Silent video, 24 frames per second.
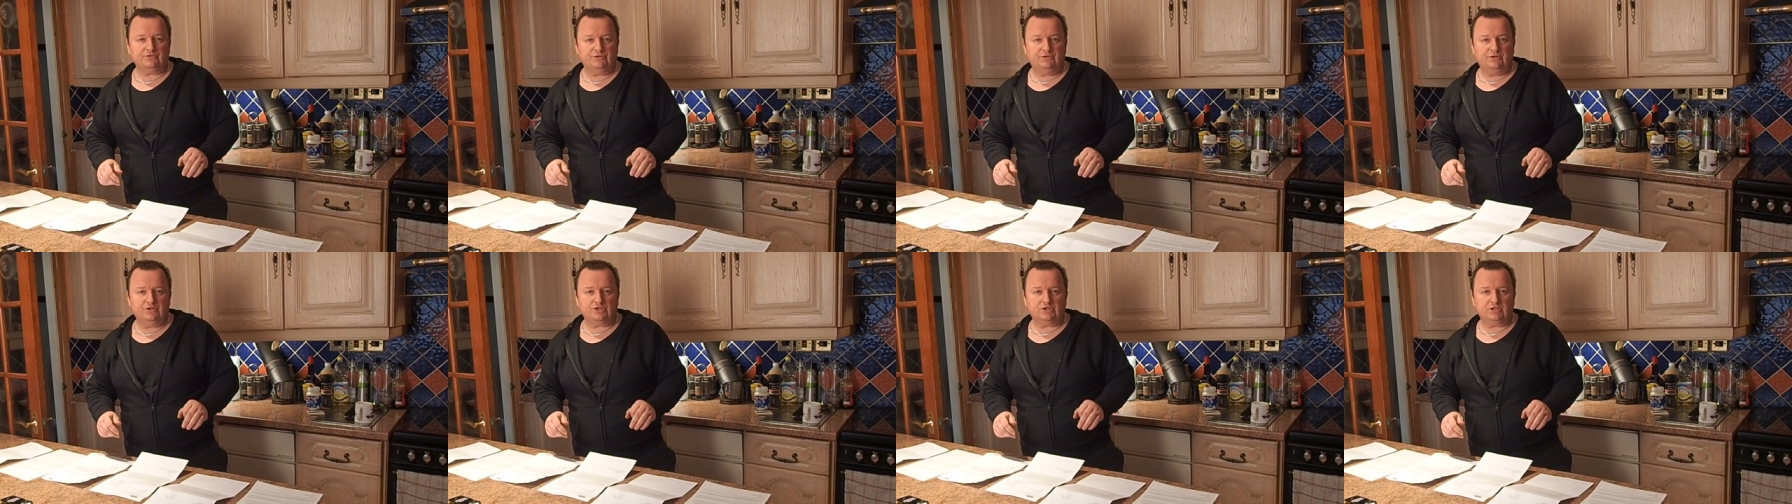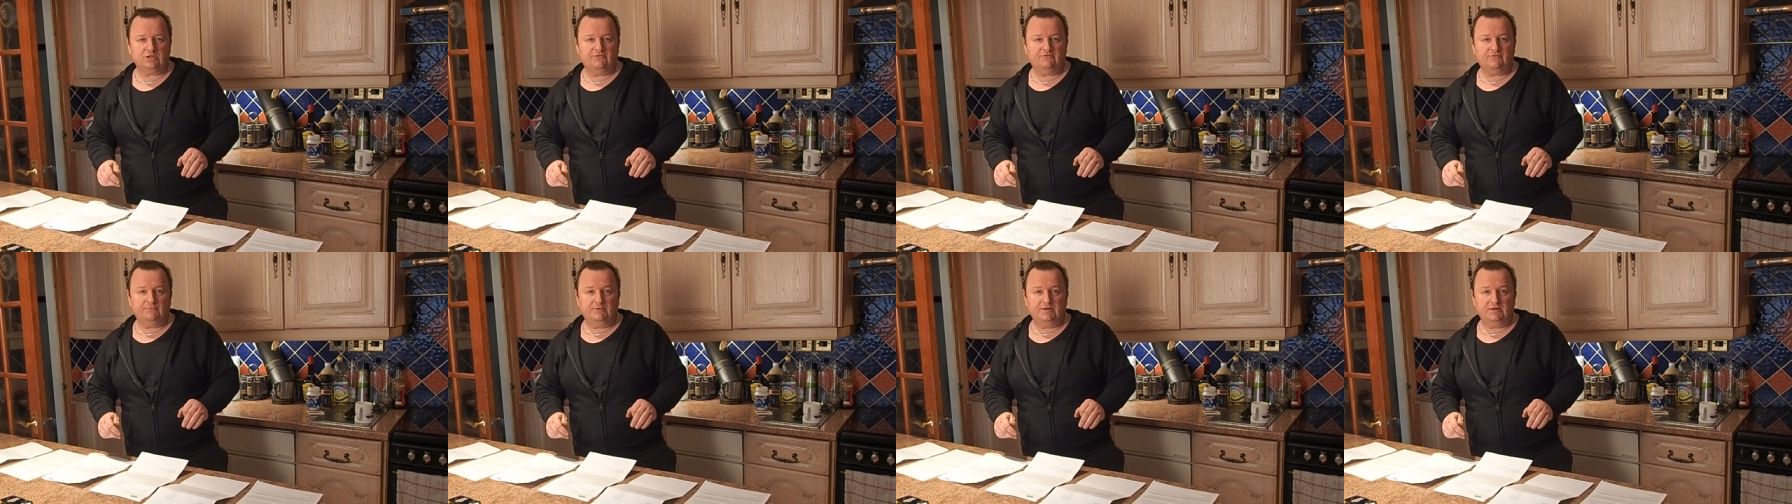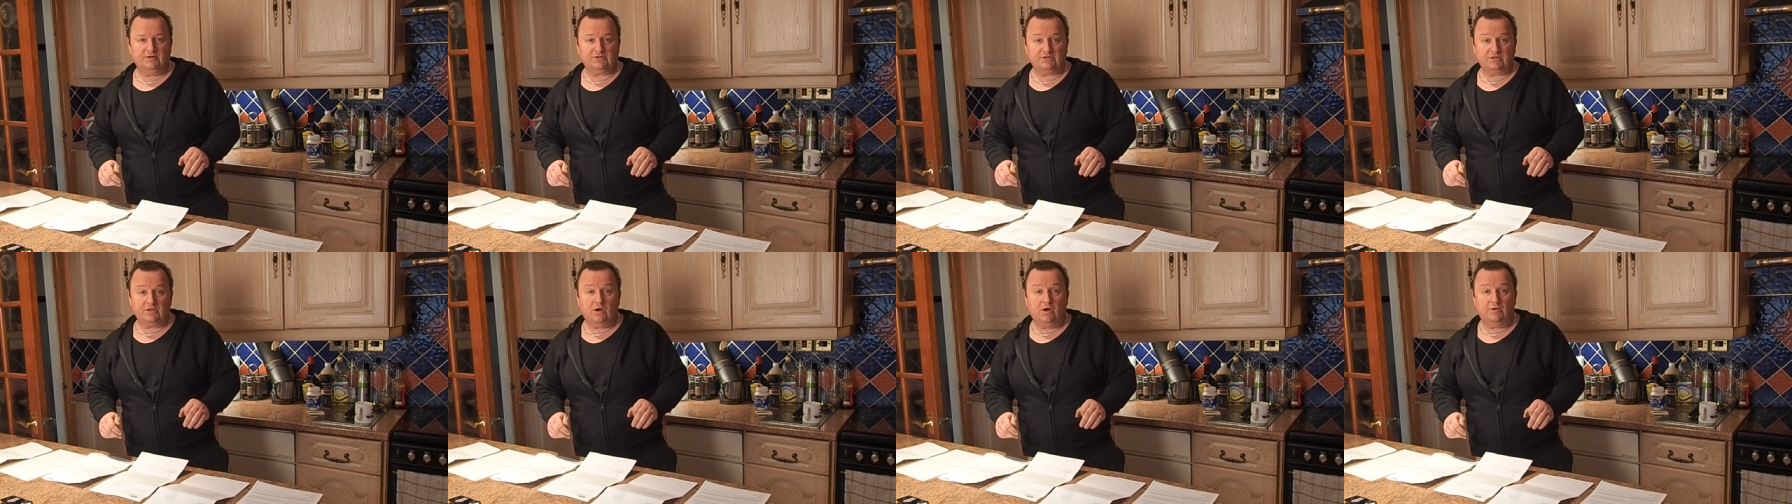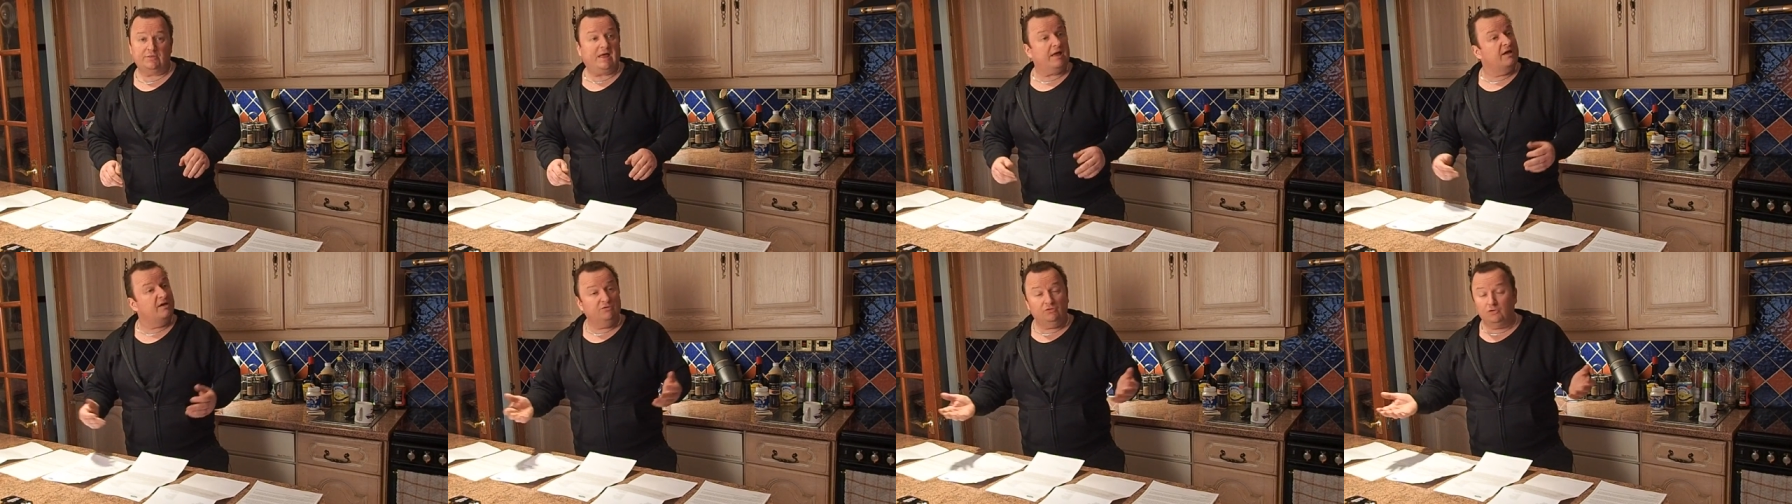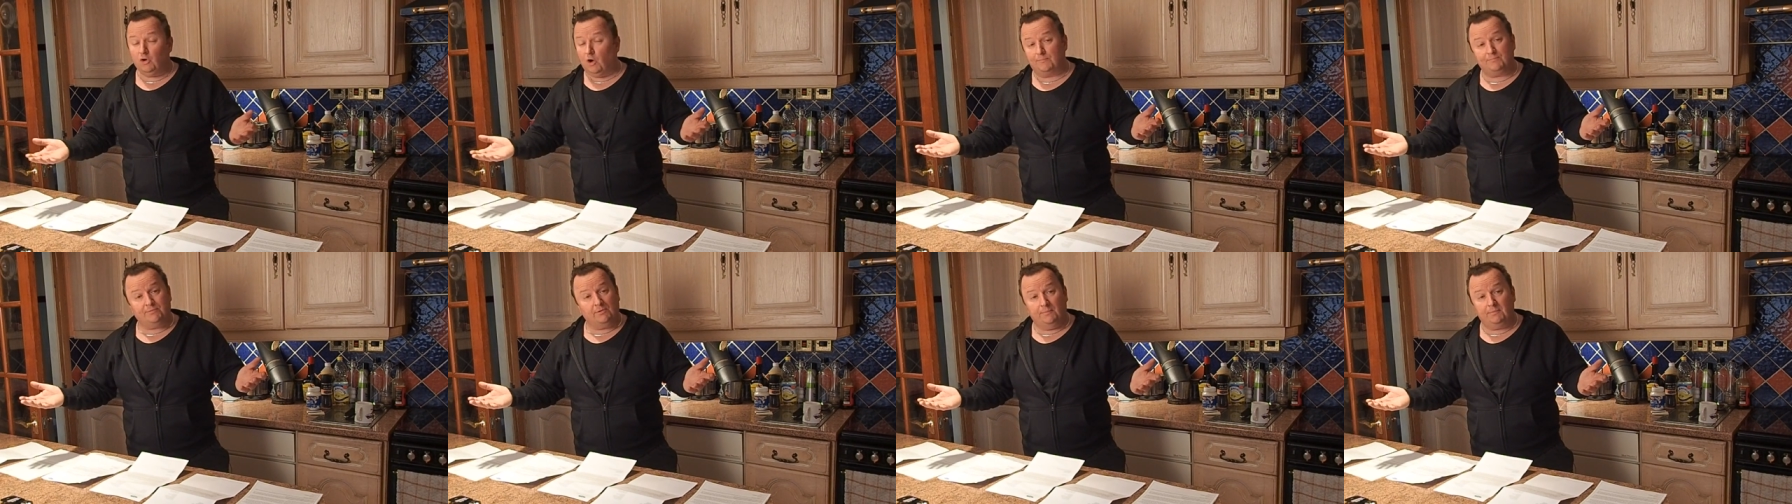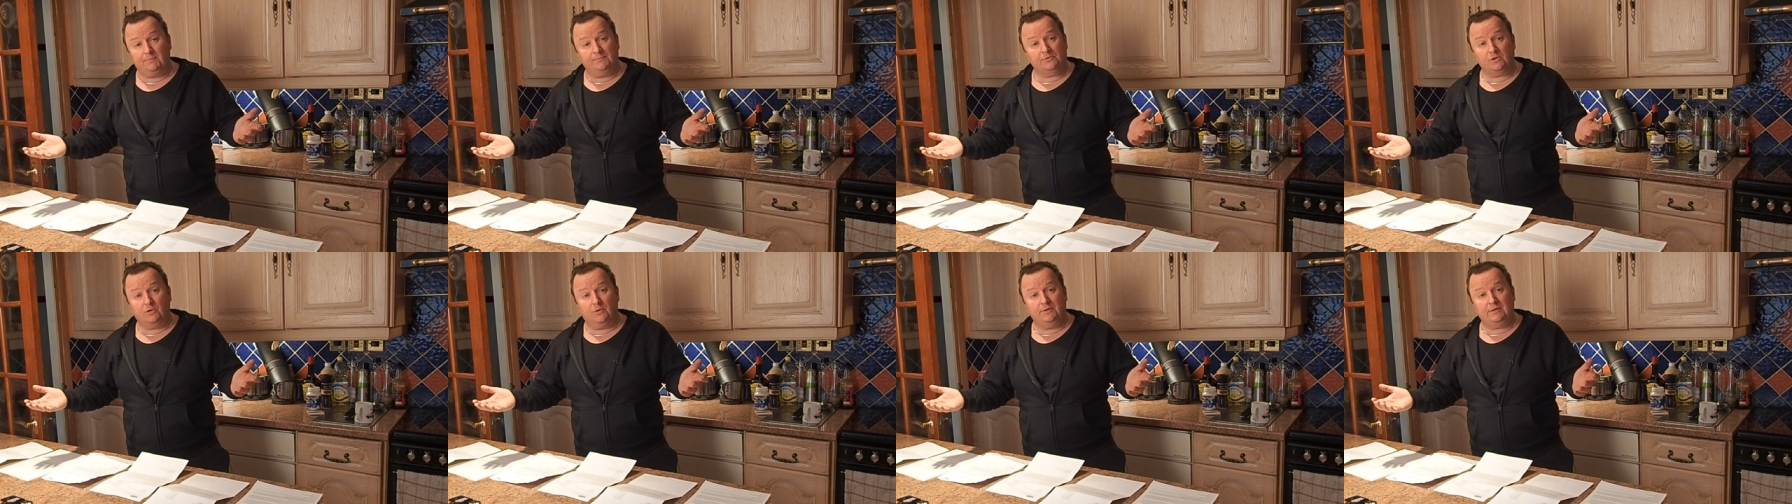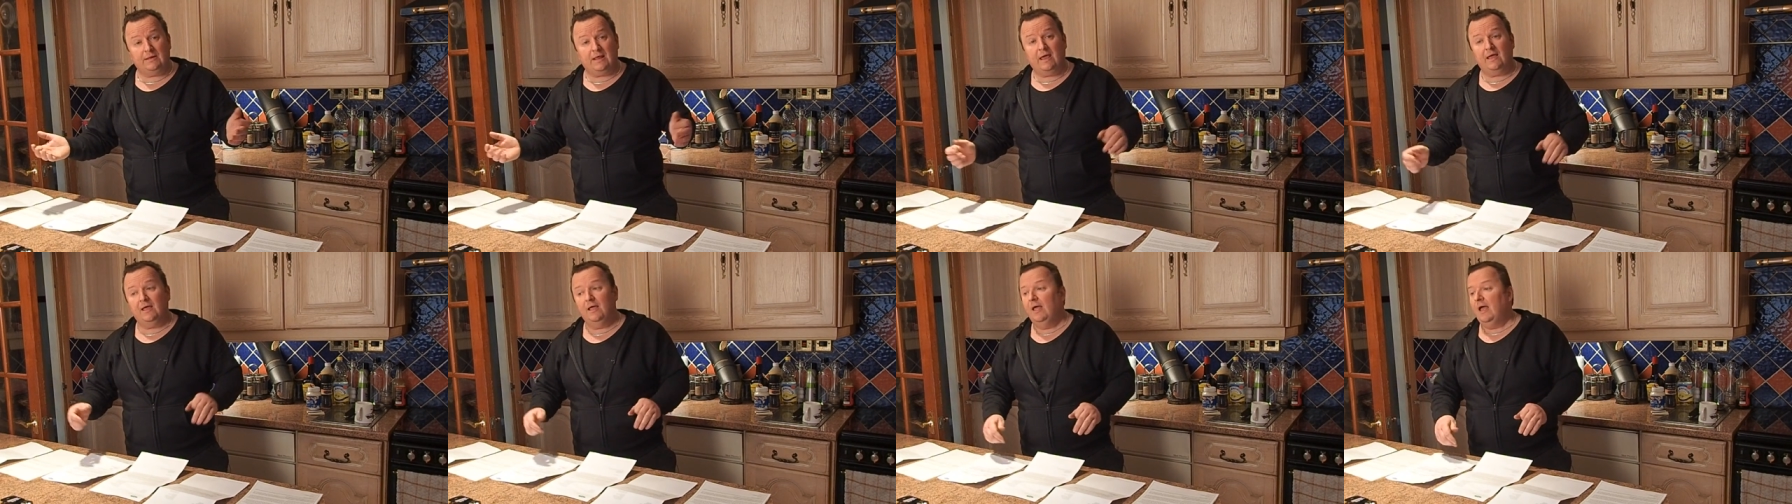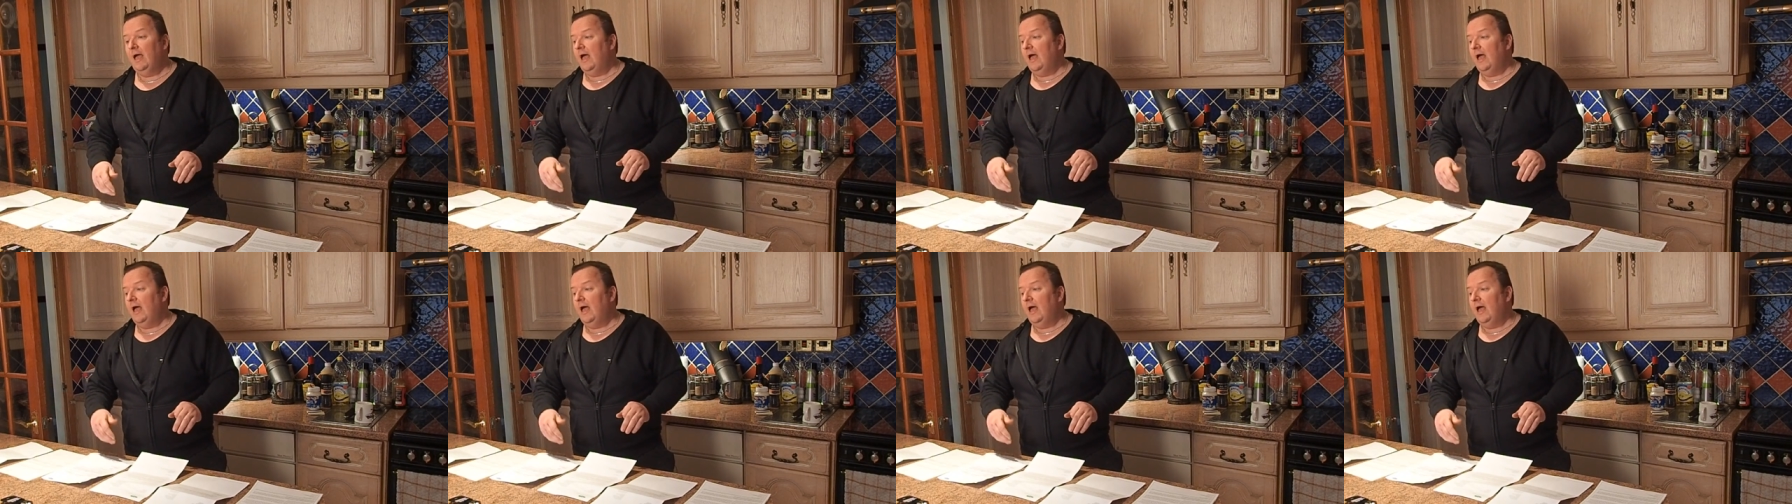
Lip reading: initially for me to start that. Not a problem doing that.